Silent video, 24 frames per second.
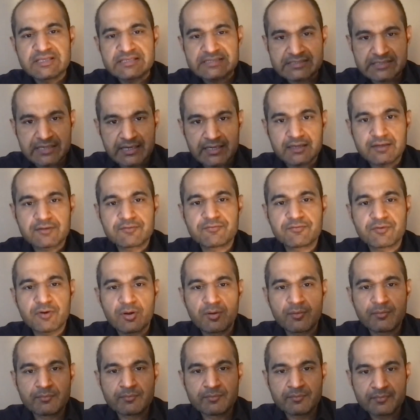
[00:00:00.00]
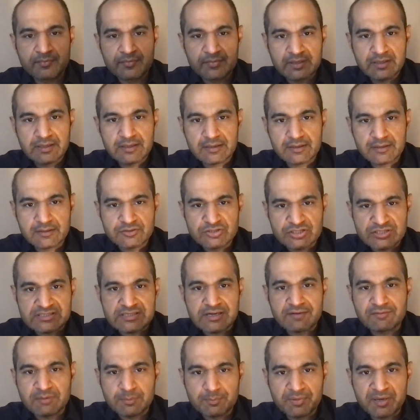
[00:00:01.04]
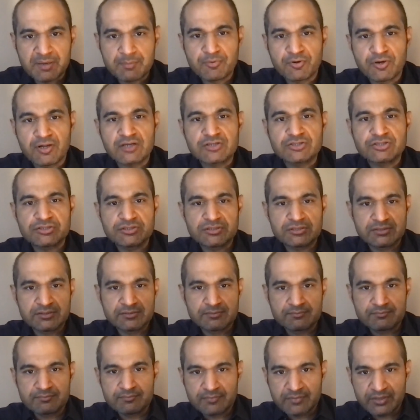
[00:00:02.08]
start from just after pre-production,